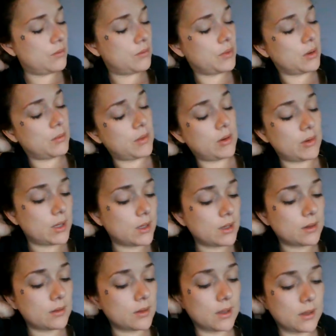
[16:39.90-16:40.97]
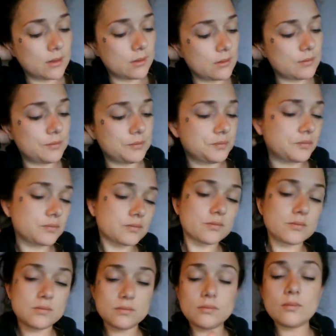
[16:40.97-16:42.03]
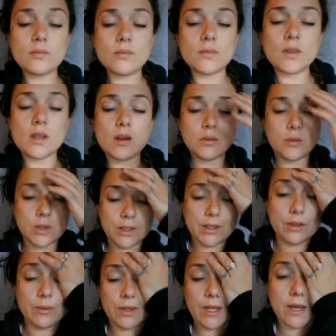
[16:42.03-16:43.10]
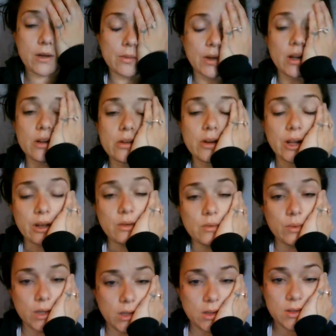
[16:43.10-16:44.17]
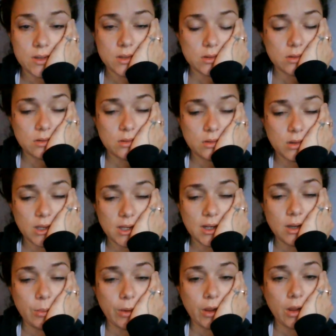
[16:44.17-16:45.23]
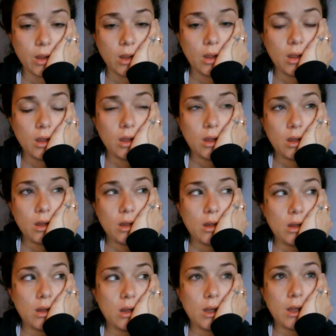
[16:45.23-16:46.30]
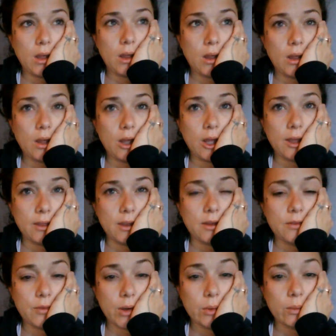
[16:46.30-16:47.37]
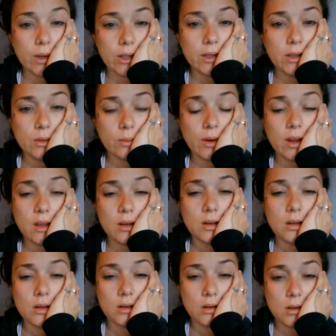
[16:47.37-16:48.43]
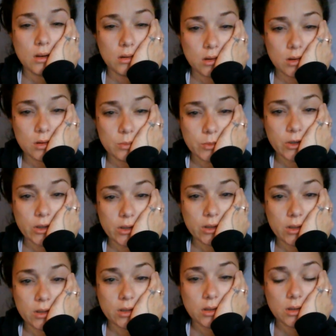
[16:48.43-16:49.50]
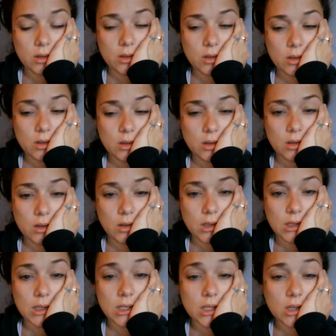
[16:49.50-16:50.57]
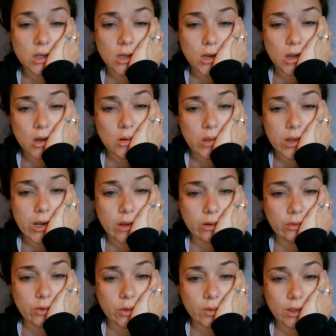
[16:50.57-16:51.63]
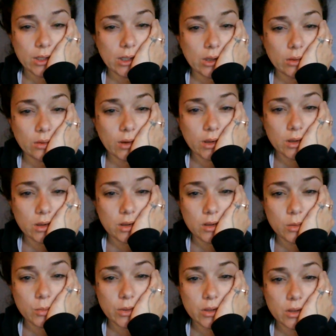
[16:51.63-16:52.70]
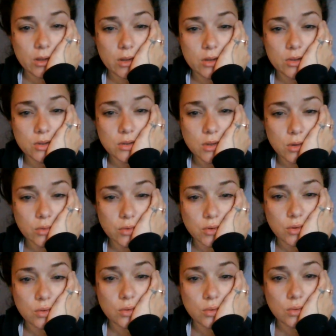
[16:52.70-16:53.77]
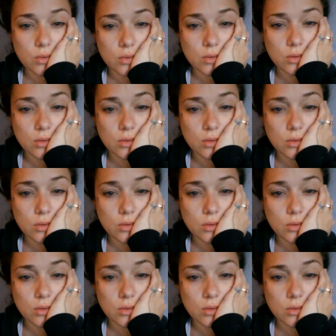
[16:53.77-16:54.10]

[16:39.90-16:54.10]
promoting and working with How to Wear a Crown when it's needed, but I felt ready to write another book. And I didn't know that I would feel ready to write another book so soon.